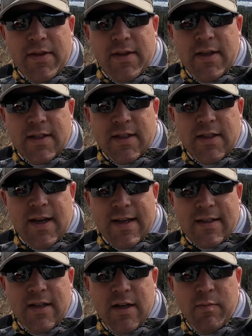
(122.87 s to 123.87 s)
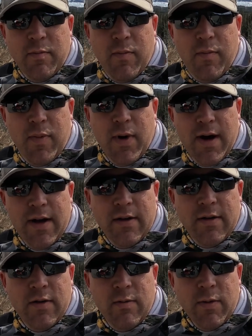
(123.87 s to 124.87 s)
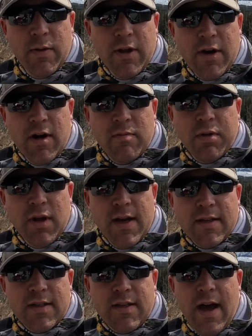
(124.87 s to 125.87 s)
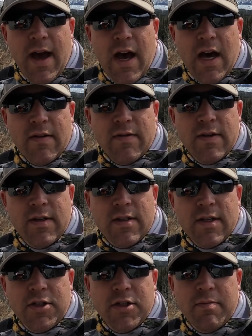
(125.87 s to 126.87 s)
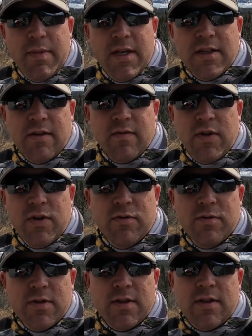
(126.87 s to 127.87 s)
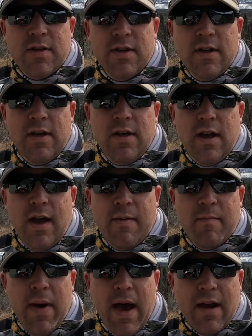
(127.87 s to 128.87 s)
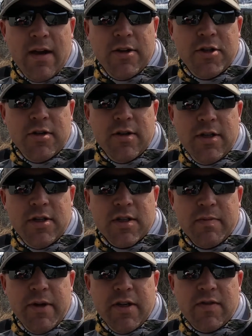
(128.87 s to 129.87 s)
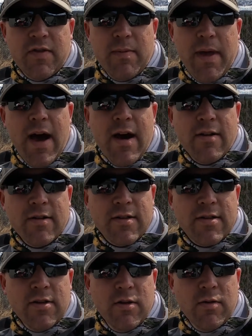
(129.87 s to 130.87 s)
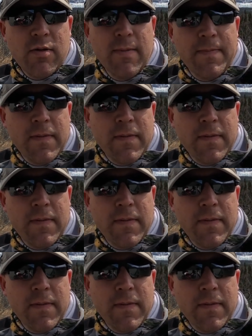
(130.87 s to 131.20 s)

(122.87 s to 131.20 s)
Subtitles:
the things in Alaska, but we really are blessed to have such amazing views and backcountry just minutes from the house. So